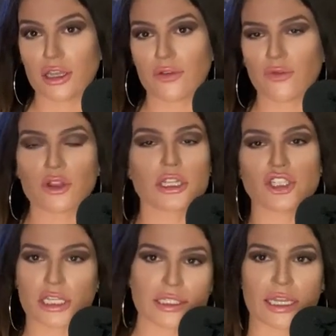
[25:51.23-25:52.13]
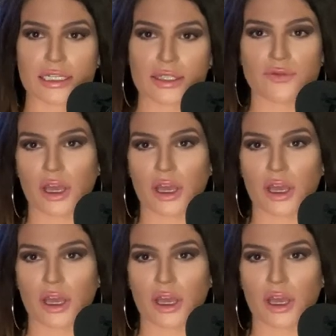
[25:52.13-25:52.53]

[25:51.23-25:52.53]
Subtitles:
For logistics, if